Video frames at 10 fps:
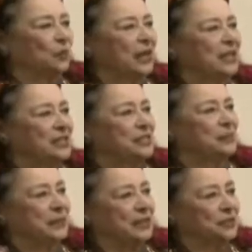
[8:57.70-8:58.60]
it? What is
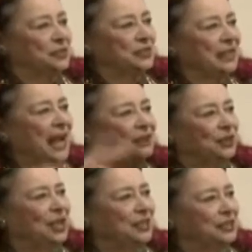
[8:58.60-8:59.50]
the piece? How
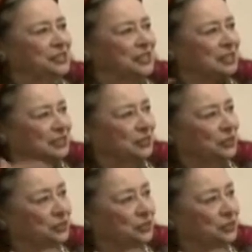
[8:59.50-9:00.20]
well, long is it, and